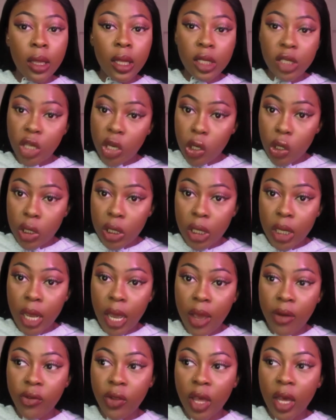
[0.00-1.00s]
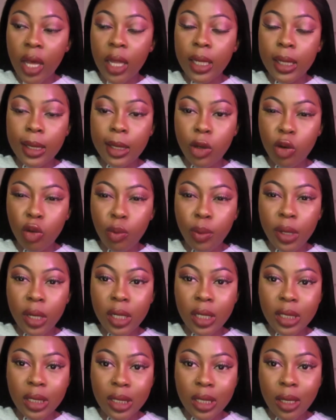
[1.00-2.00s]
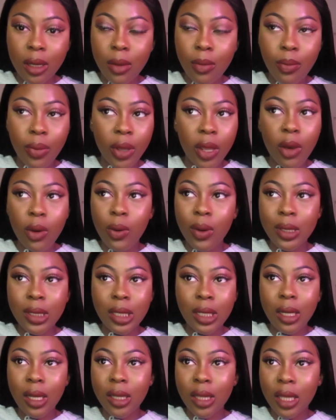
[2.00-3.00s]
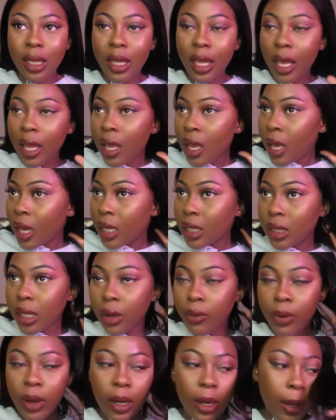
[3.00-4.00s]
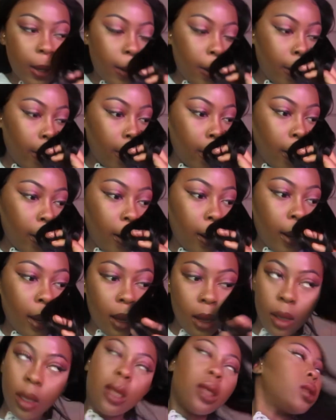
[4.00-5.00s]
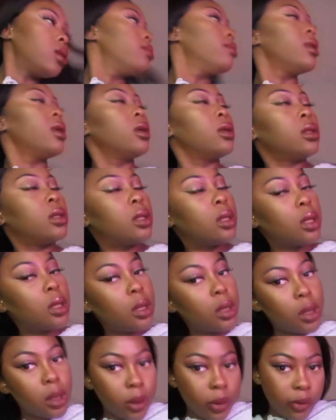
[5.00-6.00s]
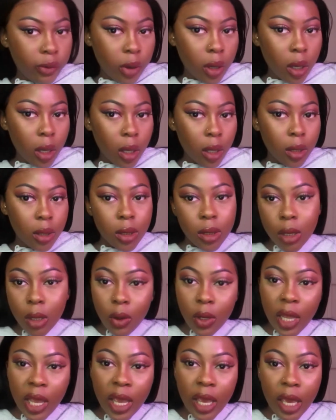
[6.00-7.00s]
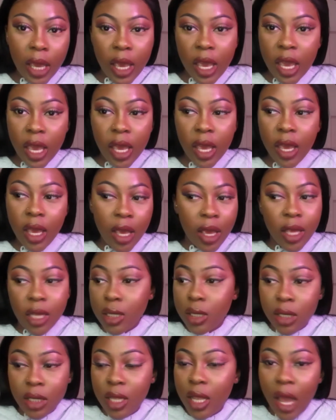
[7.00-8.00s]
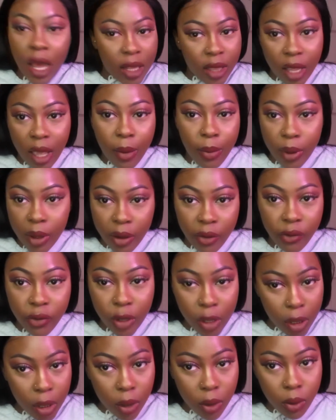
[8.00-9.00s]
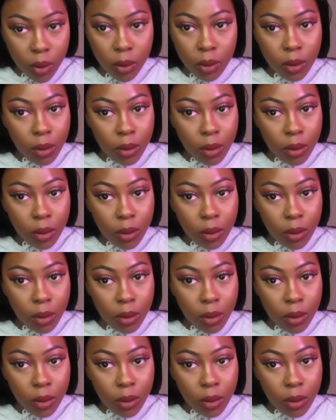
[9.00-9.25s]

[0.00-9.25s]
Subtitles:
this hair did have like a little bit of scent, but it wasn't nothing that, because like right now it smells divine, so like it's not that big of a deal.